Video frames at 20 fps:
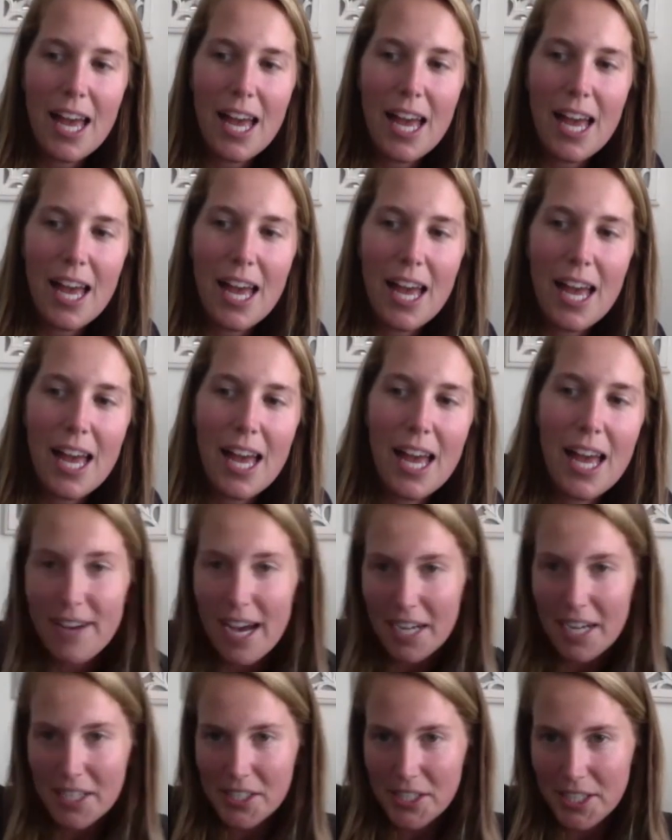ice
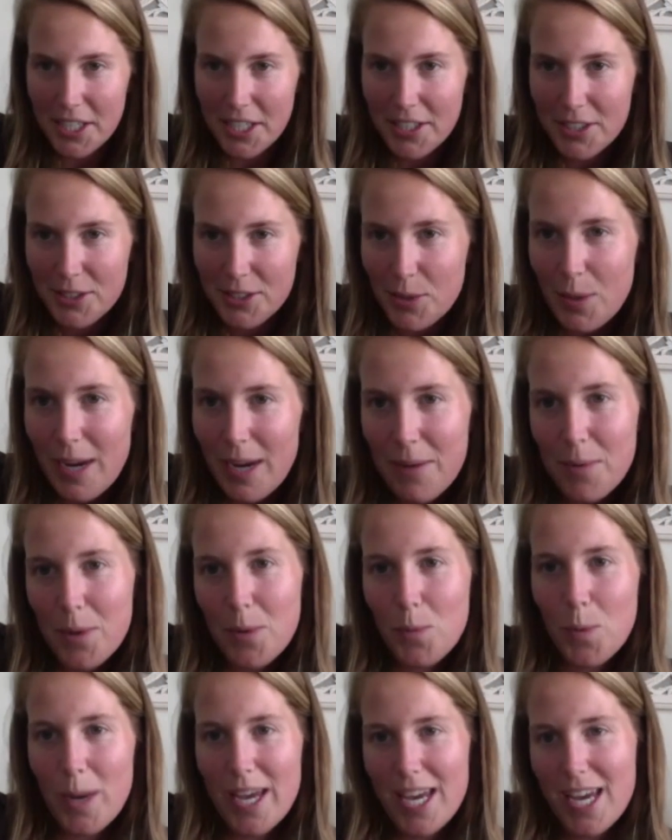factor, so I
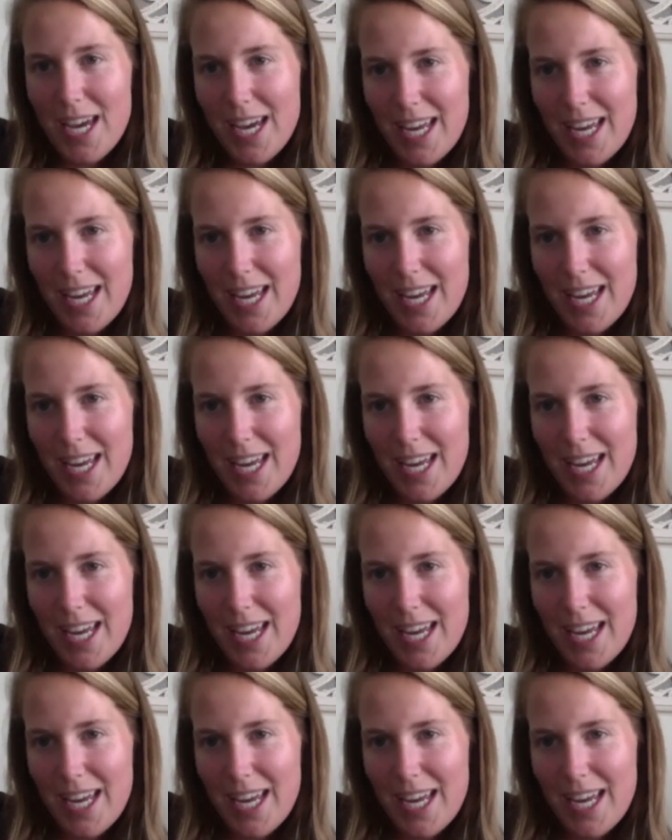will wait